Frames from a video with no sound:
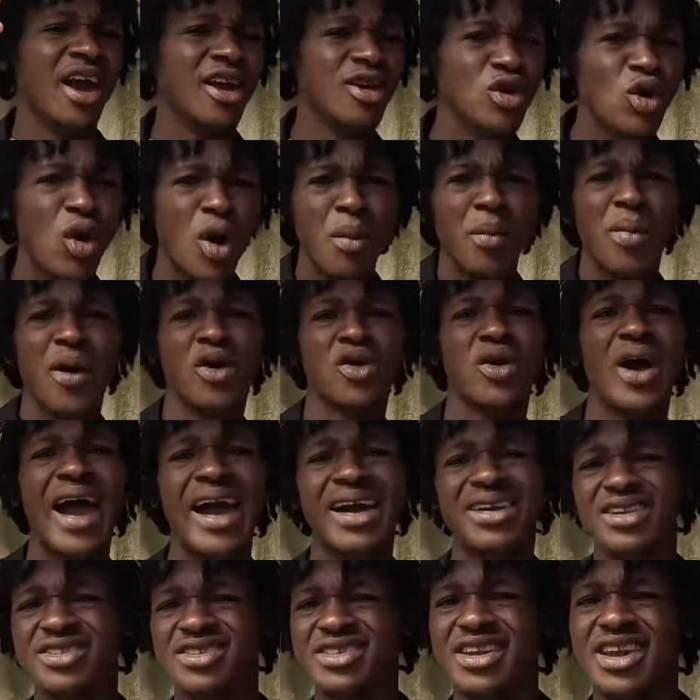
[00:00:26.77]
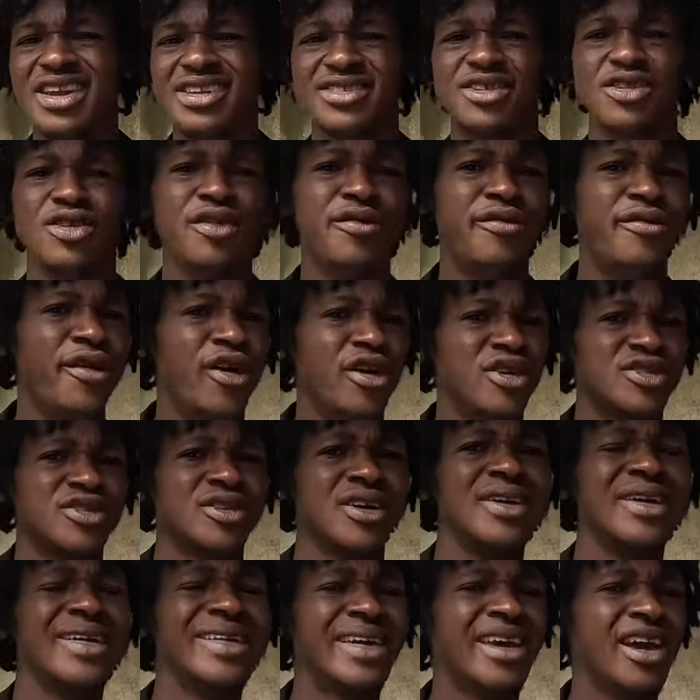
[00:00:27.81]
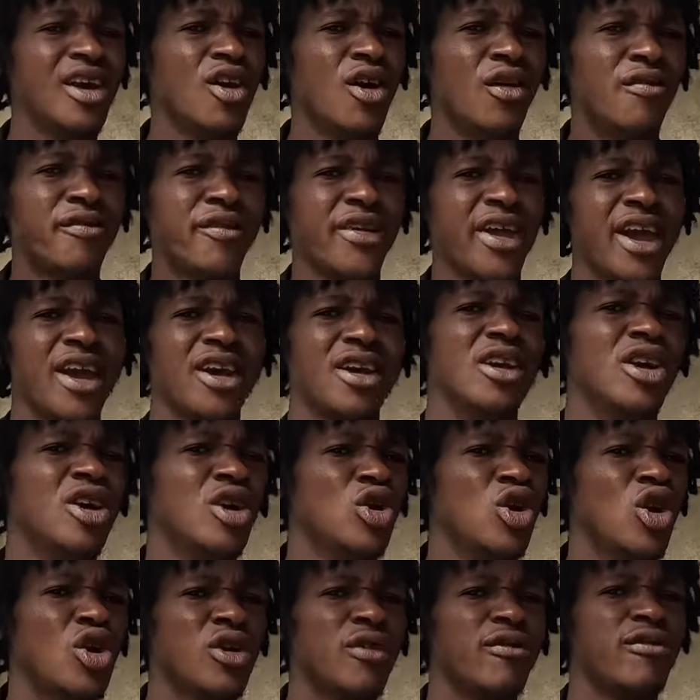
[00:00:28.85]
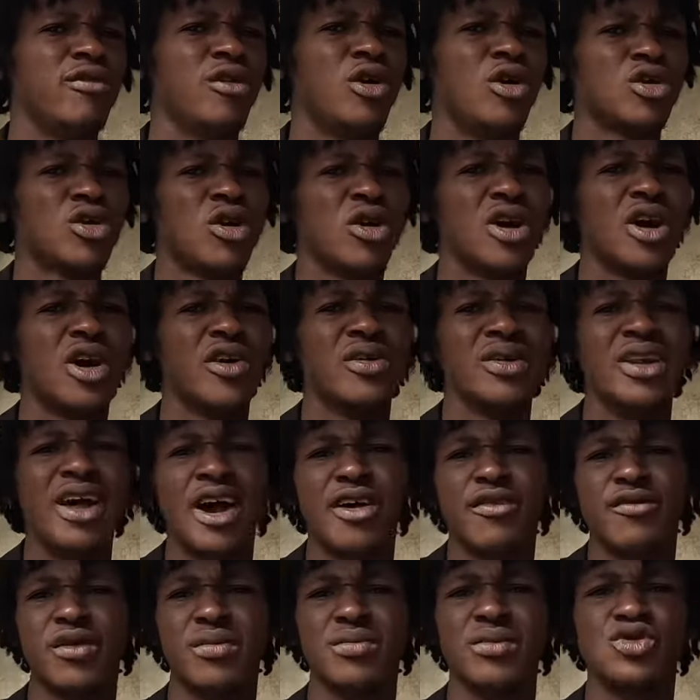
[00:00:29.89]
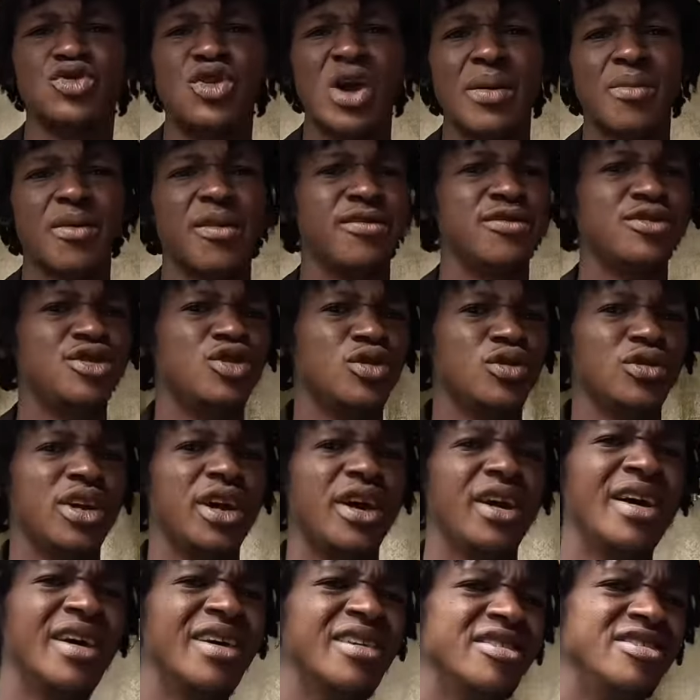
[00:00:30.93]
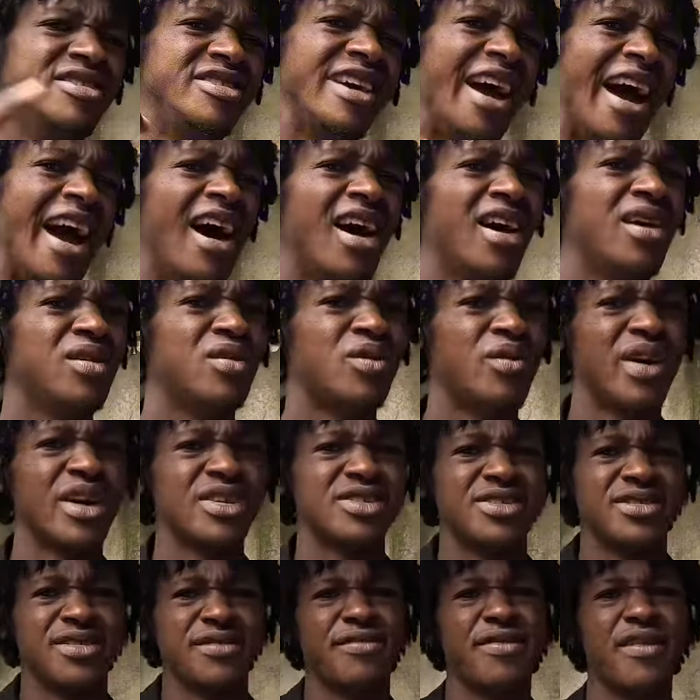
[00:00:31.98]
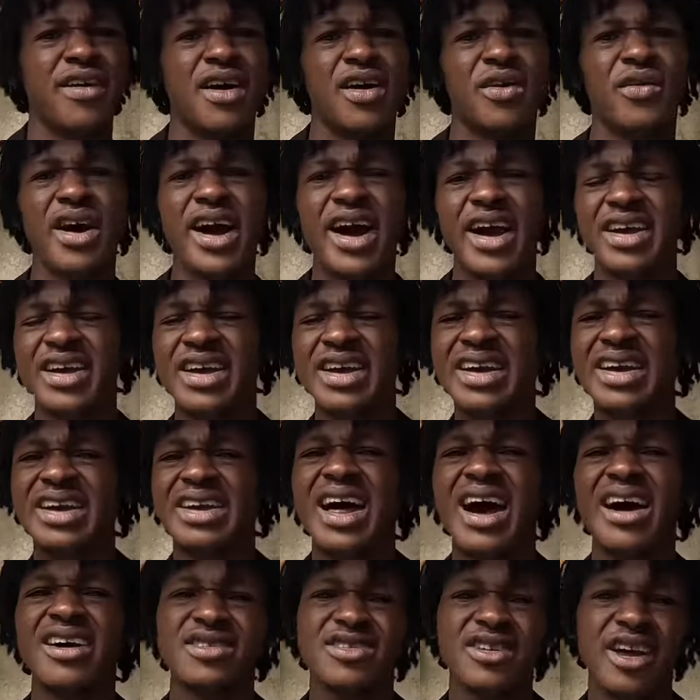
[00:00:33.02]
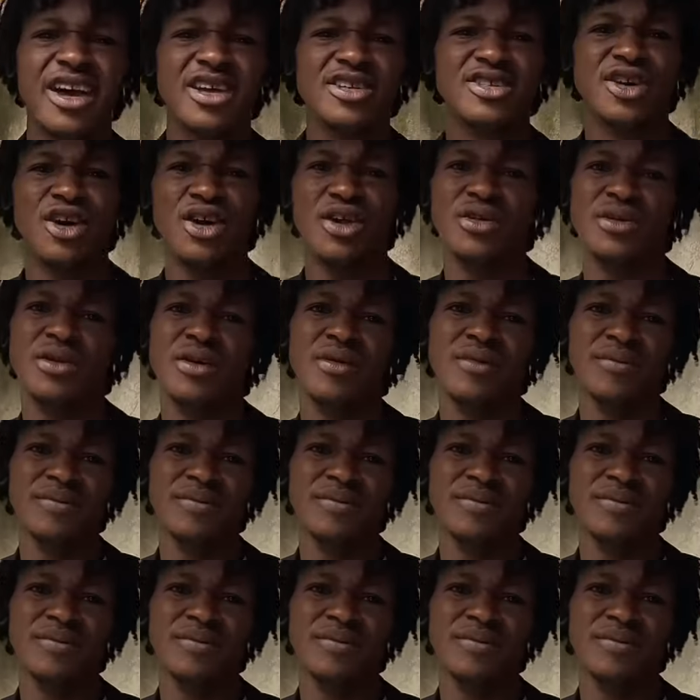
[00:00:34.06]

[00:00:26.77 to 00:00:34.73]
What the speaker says: and know about Haile Selassie the First, King of King, Lord of Lord, Conquering Lion from the tribe of Judah, Jah Rastafari. Clap, Jason.